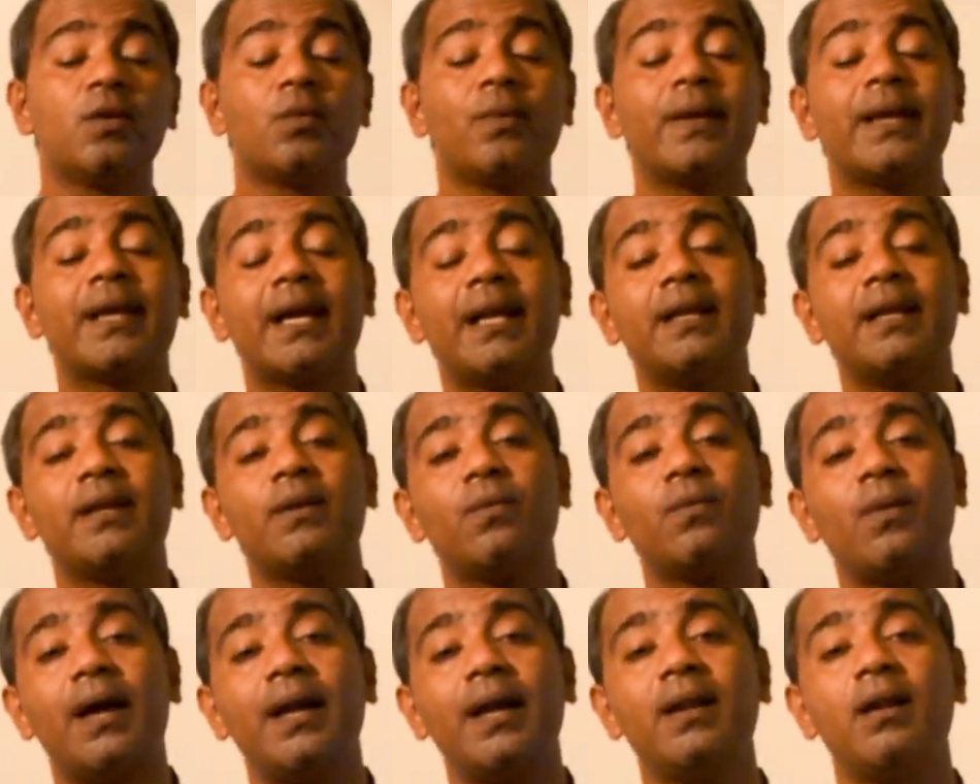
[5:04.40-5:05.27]
we can
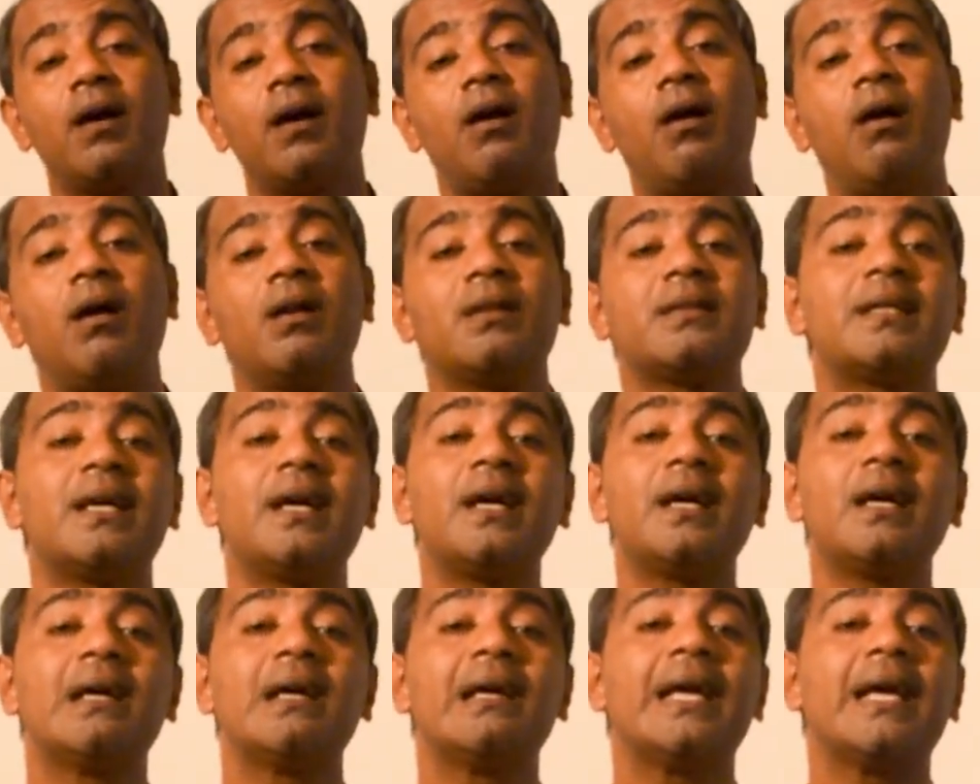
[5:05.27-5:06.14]
divide all
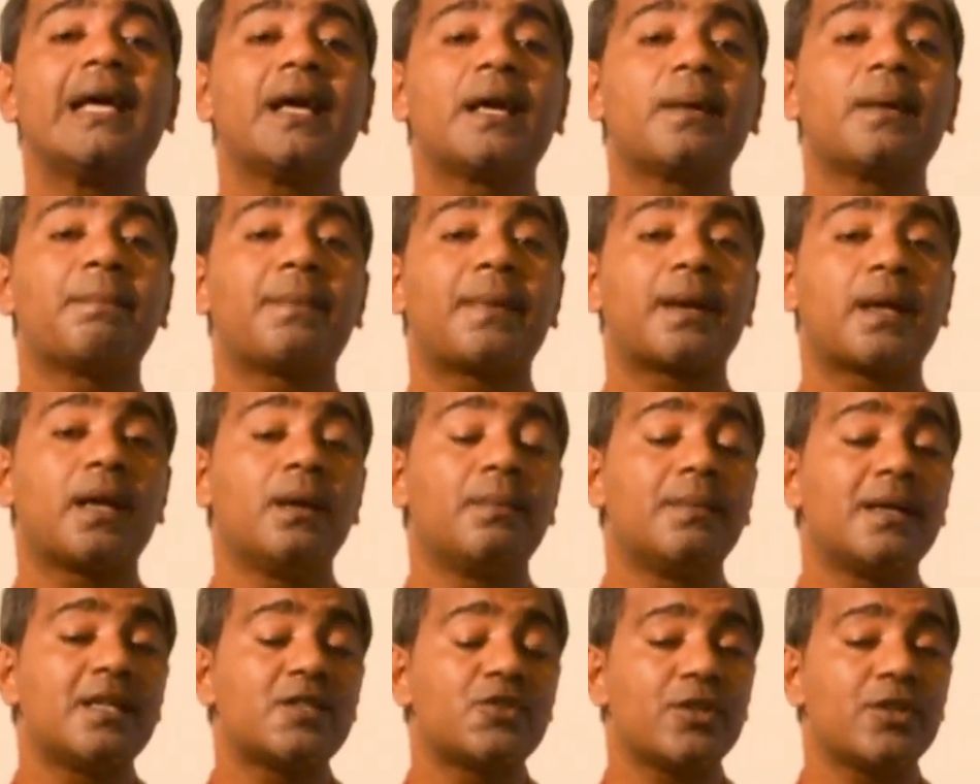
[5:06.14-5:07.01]
the
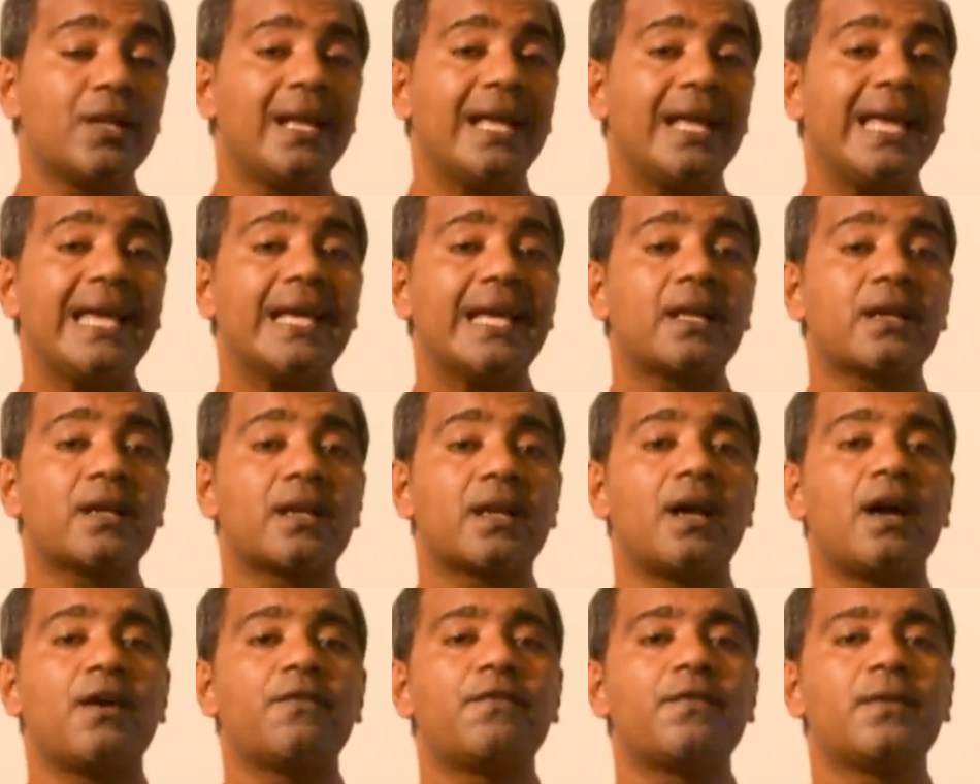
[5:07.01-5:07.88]
commercial
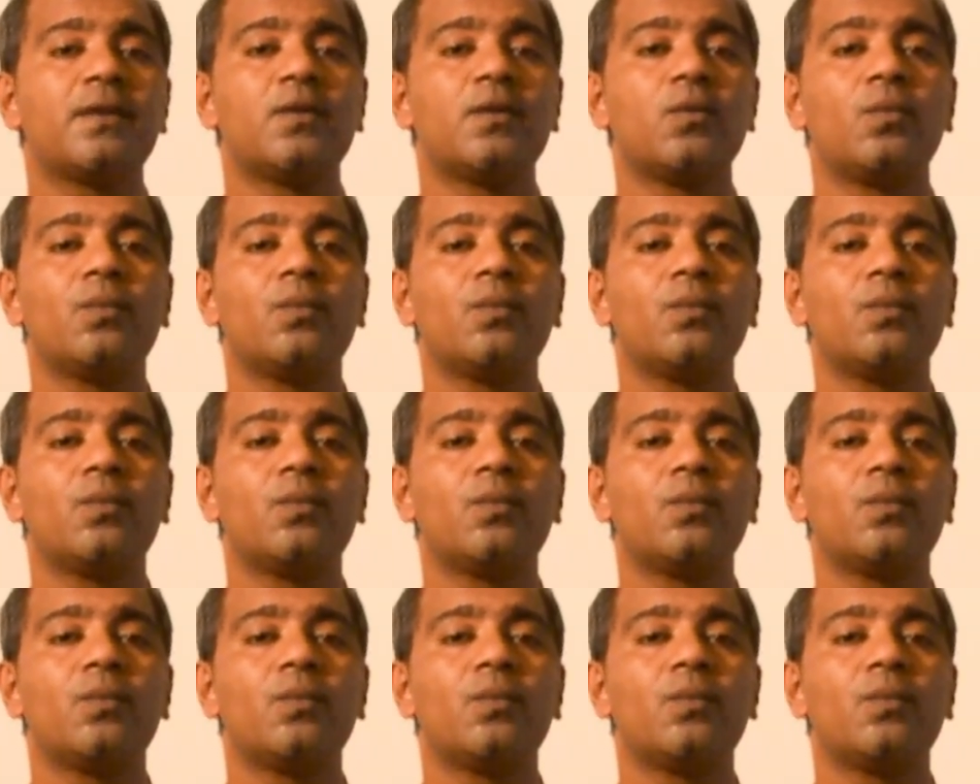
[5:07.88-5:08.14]
aircraft,